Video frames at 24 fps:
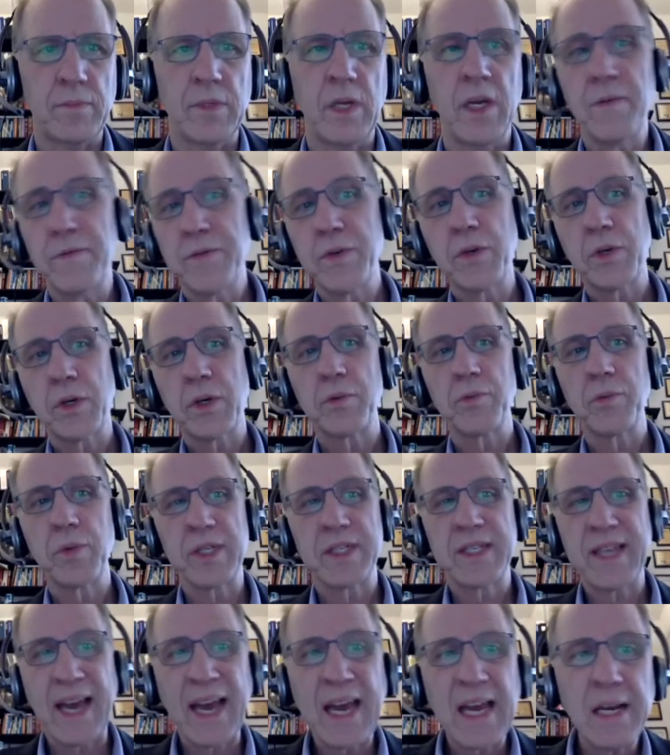If you can
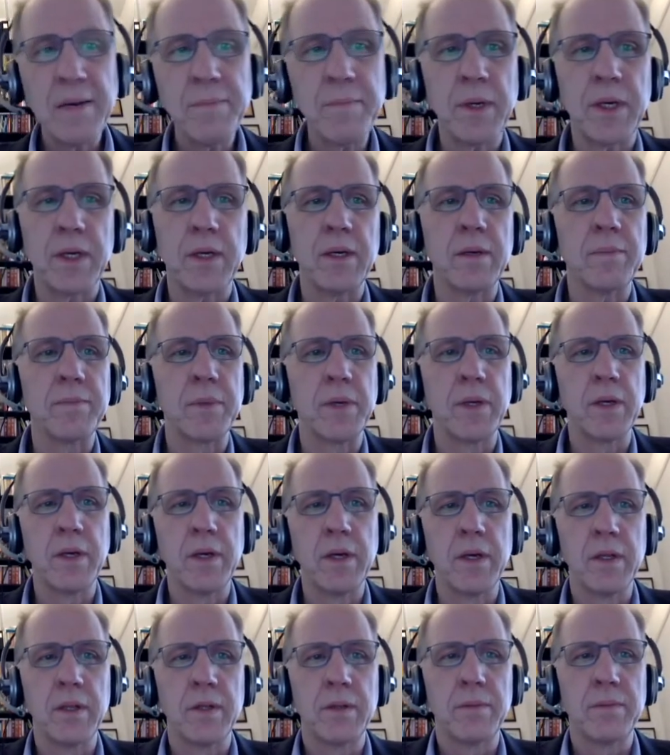retain me
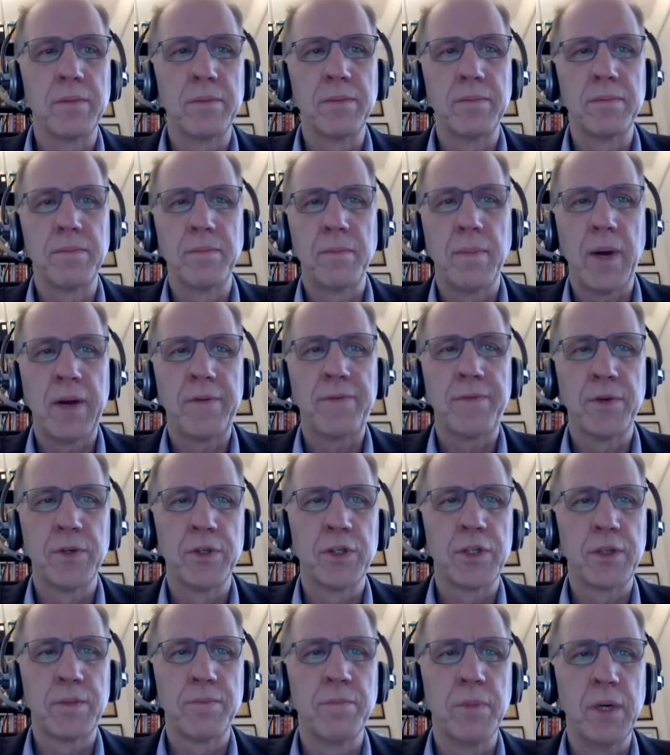in my
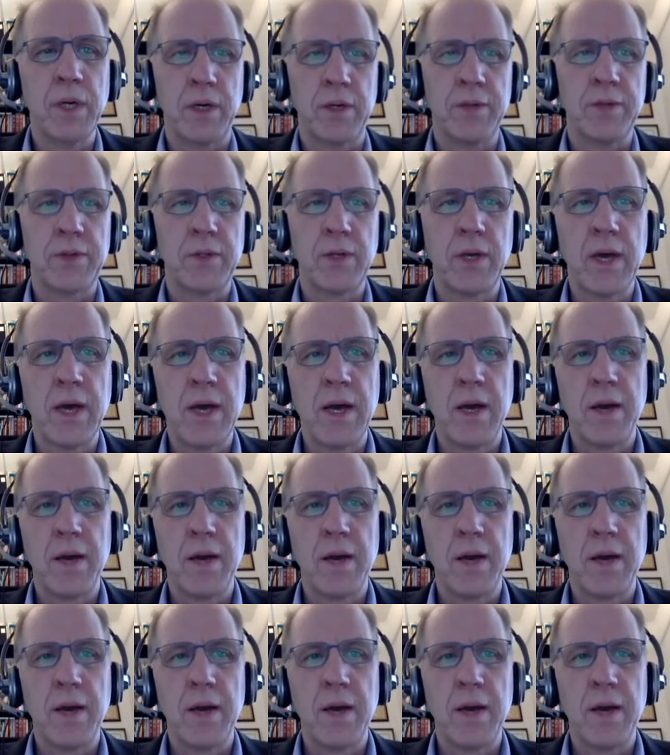first month,